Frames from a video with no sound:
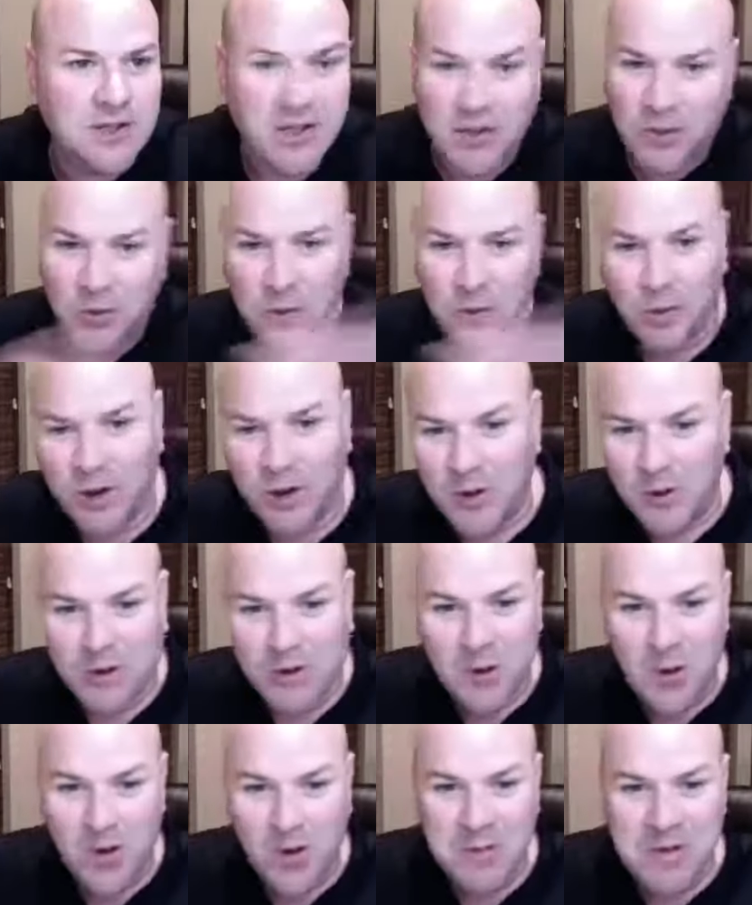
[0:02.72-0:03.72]
We're in
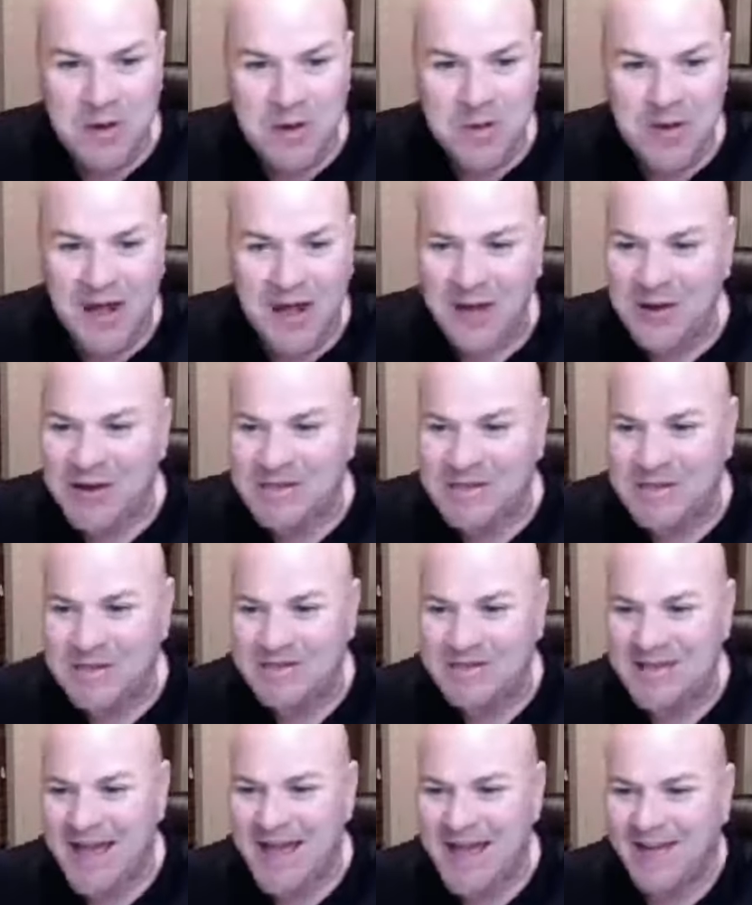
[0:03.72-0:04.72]
record mode. How easy
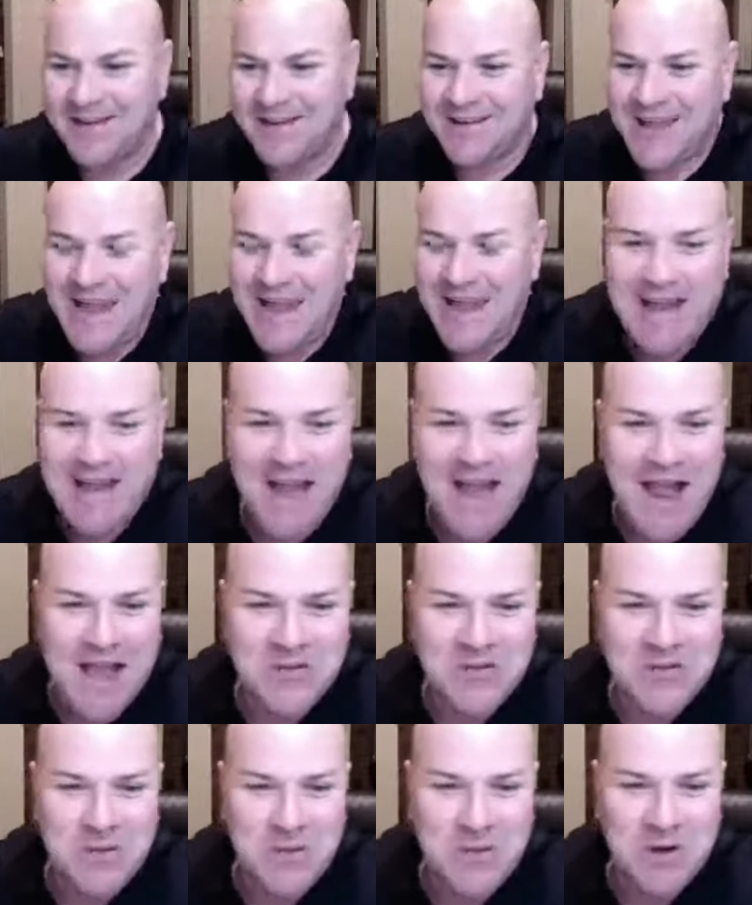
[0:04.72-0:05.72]
was that? Hey, guys,
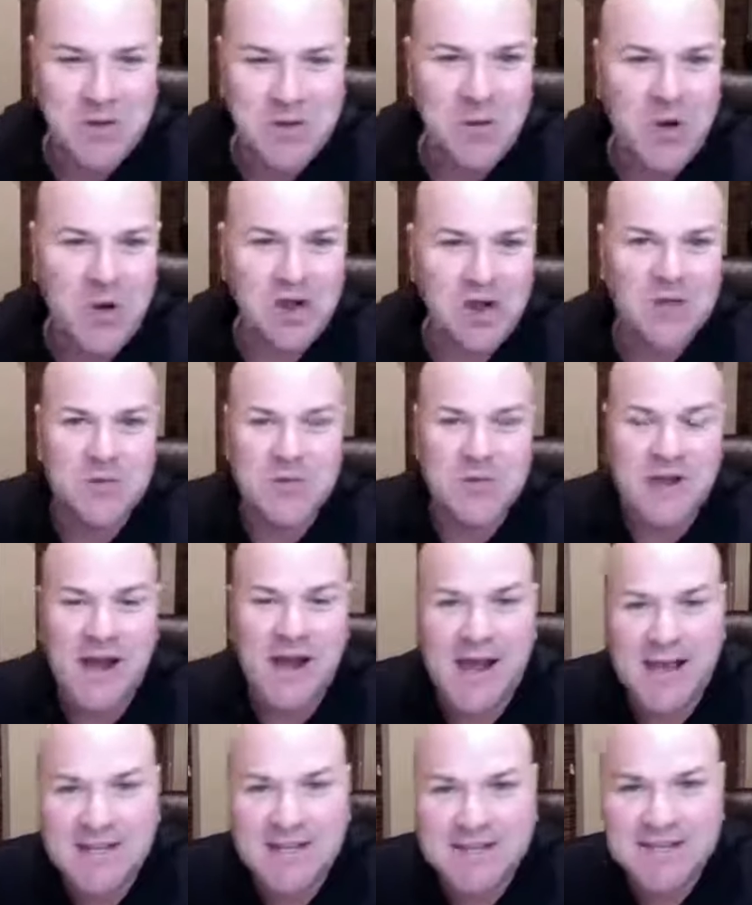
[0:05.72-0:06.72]
we want to welcome you
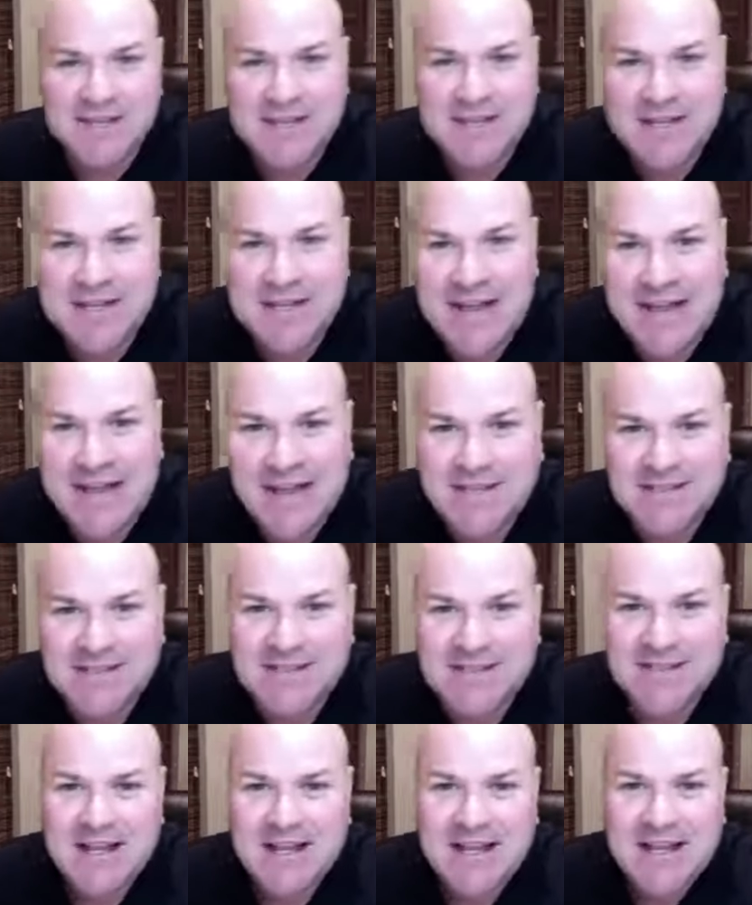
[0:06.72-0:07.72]
guys to
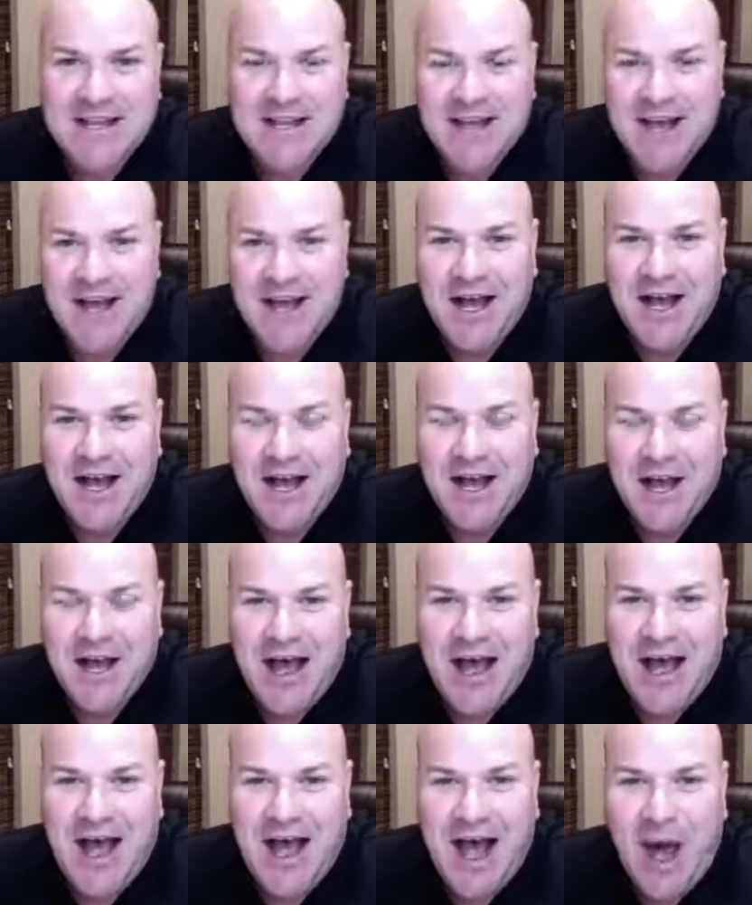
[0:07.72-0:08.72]
tonight's
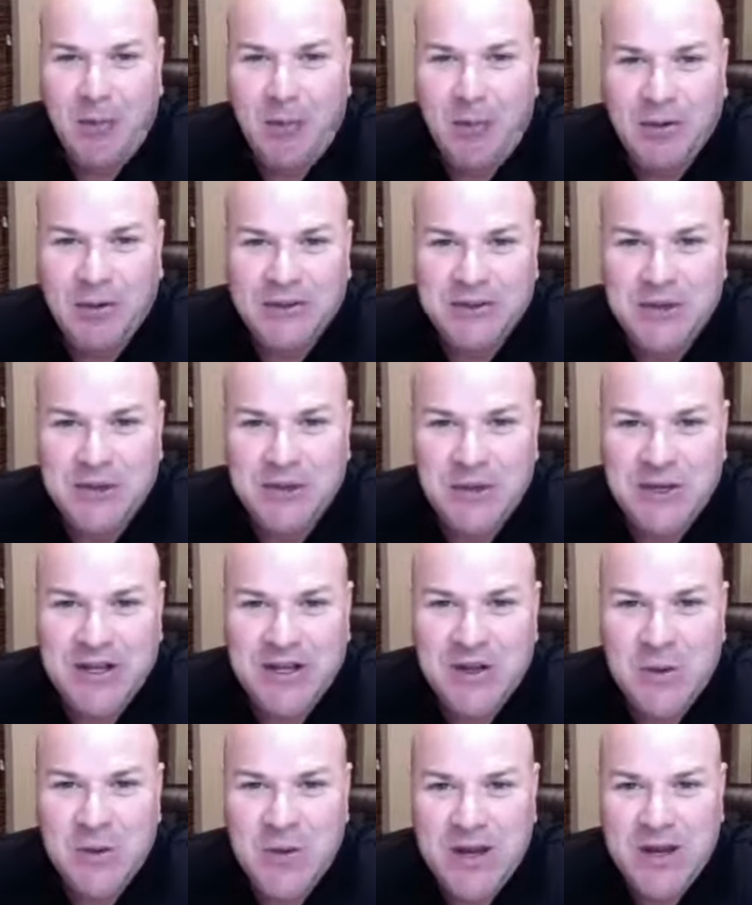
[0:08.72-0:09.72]
Opportunity
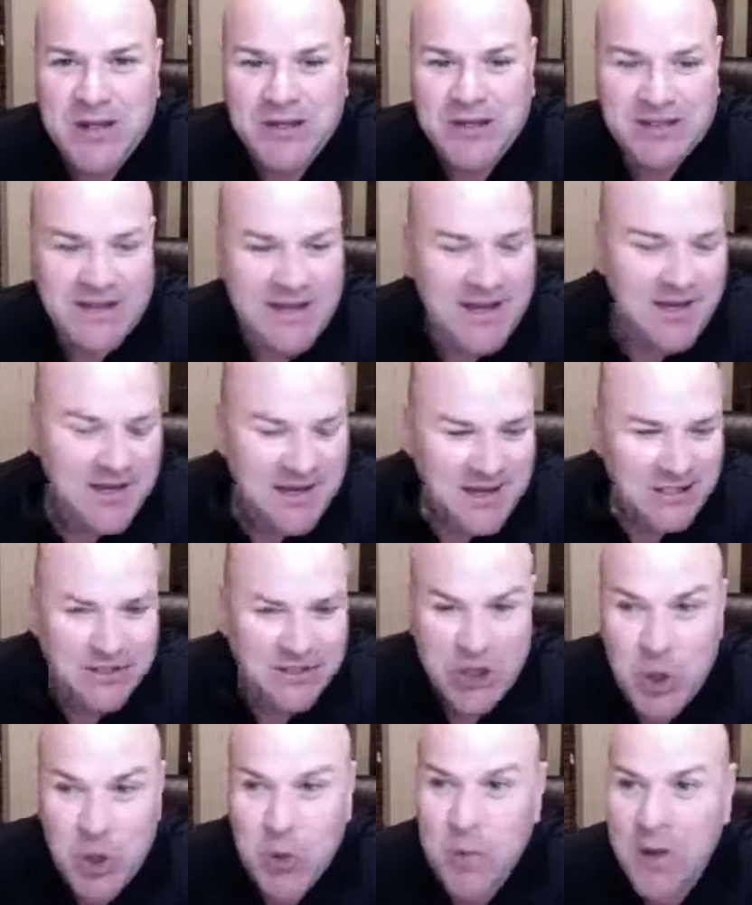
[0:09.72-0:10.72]
Weekly
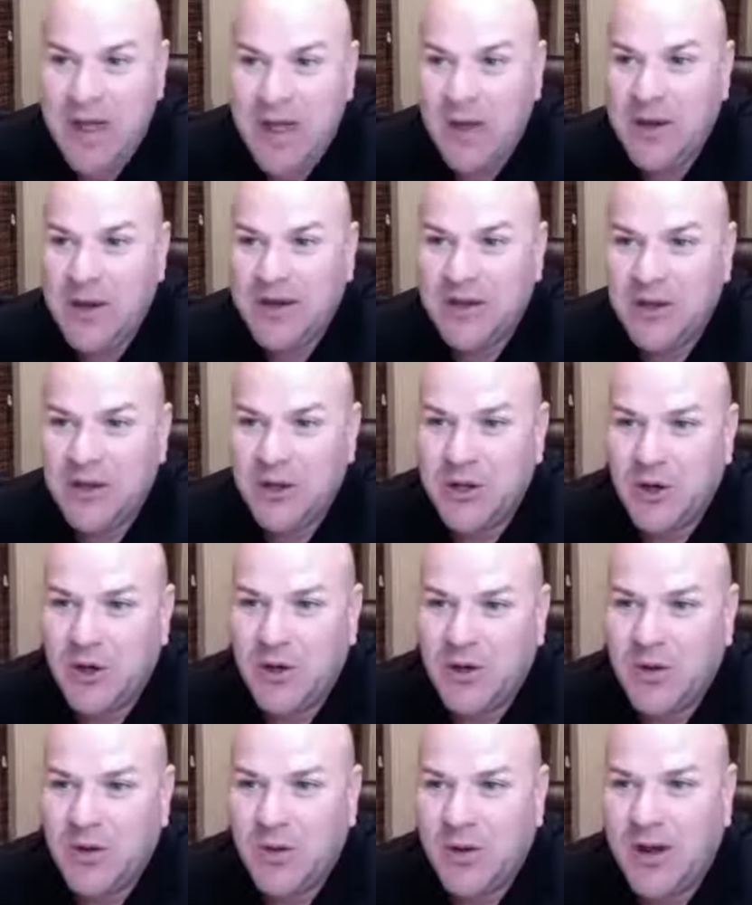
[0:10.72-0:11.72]
Zoom that we
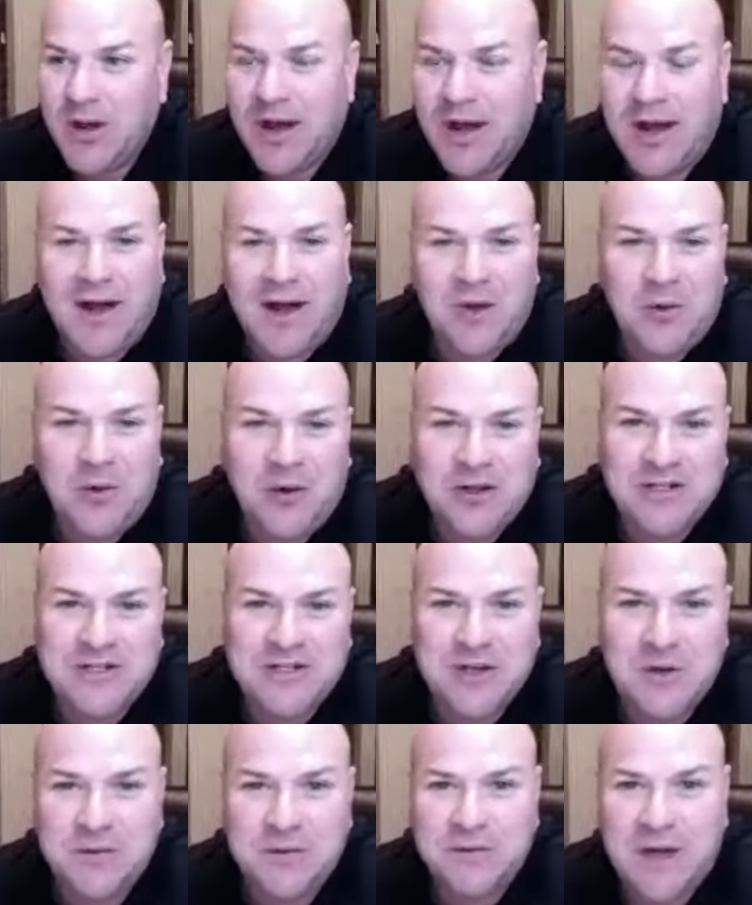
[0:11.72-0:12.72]
do. We're
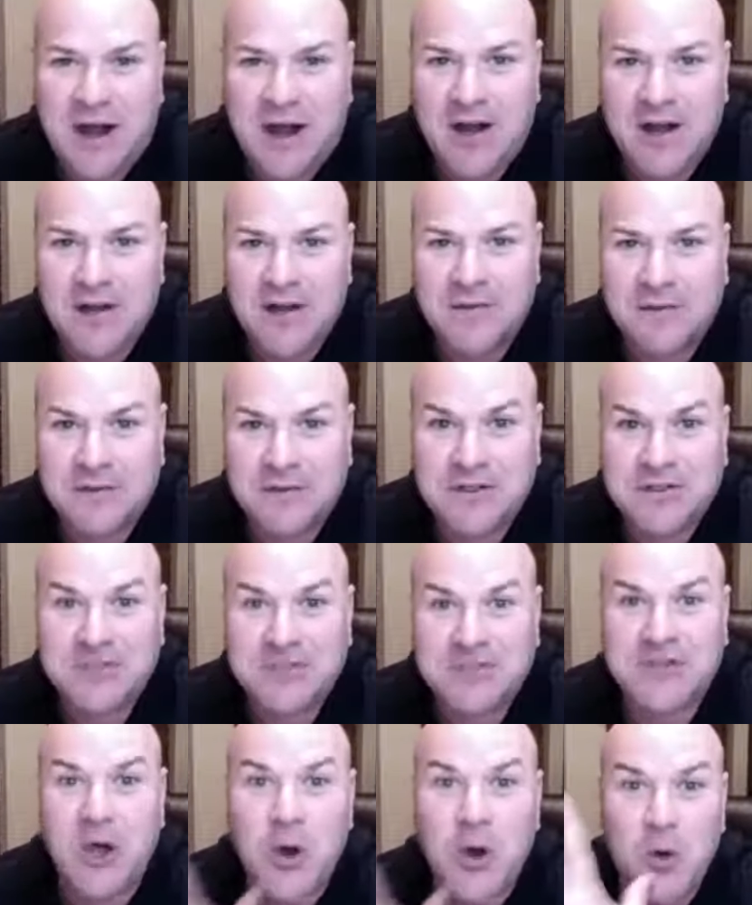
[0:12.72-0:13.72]
so fired up for
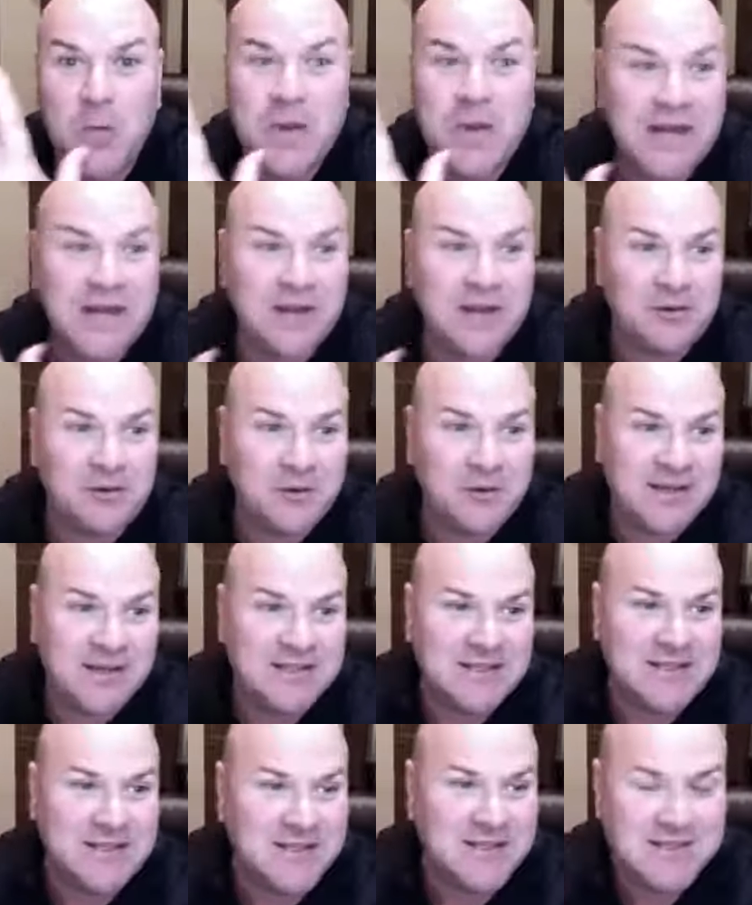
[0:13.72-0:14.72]
so many different
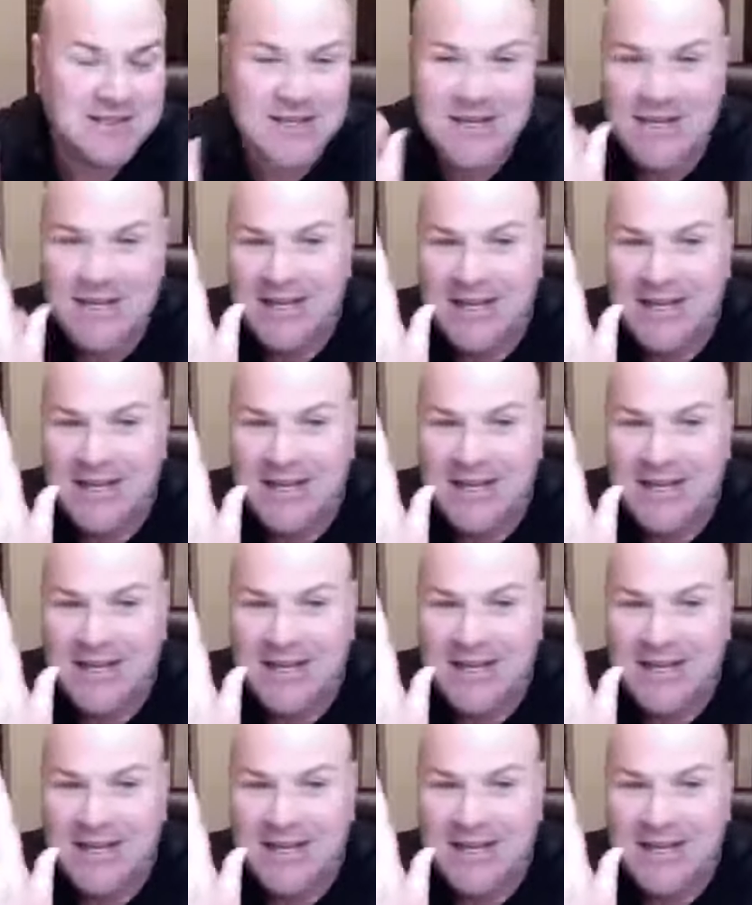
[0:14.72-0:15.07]
reasons.